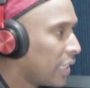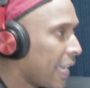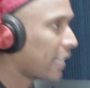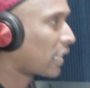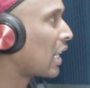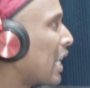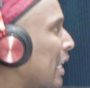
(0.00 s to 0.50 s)

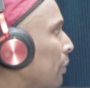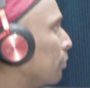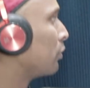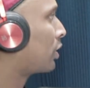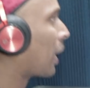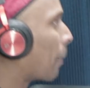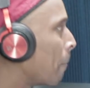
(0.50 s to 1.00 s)
Here
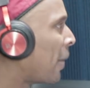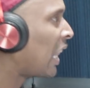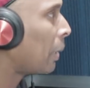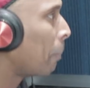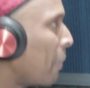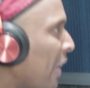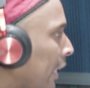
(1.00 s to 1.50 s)
comes a
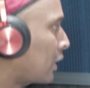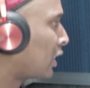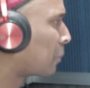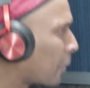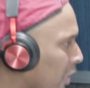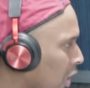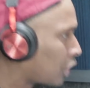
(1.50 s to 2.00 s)
Mill
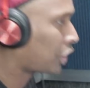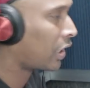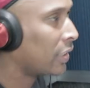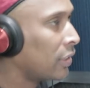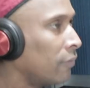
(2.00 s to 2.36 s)
Beats production.